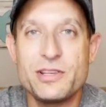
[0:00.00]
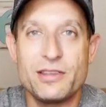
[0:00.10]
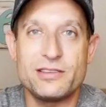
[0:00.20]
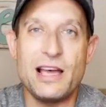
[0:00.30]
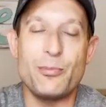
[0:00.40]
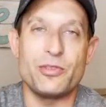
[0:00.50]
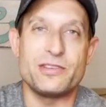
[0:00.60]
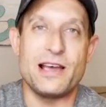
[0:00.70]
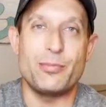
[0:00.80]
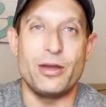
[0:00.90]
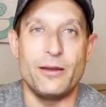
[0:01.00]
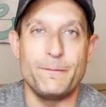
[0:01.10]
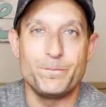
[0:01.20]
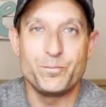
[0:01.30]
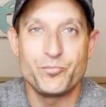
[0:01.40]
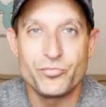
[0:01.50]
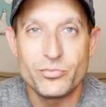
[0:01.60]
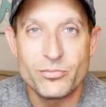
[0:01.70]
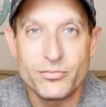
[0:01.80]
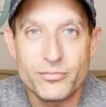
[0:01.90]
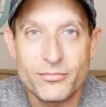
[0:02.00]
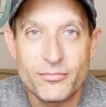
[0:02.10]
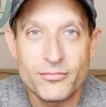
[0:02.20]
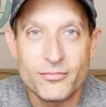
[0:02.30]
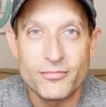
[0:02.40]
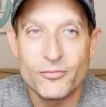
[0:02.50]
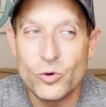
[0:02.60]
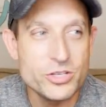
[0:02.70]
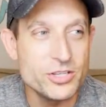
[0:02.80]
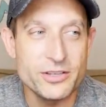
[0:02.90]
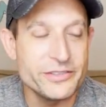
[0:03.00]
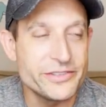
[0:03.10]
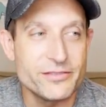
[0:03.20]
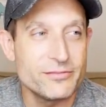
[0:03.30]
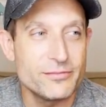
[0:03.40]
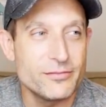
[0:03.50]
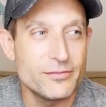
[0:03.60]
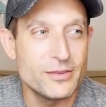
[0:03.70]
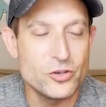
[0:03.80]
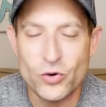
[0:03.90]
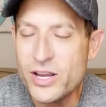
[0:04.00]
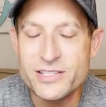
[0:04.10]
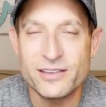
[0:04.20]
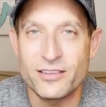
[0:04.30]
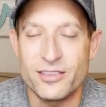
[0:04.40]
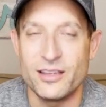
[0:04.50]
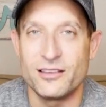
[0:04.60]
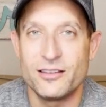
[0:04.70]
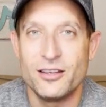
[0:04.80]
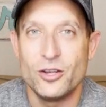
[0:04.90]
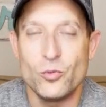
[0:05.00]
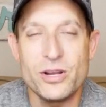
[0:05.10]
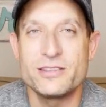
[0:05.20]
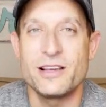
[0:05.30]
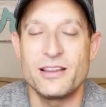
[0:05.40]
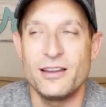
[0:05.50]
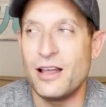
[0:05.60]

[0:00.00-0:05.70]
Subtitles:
at the top of the top hat, which is crazy to think. Wait a second,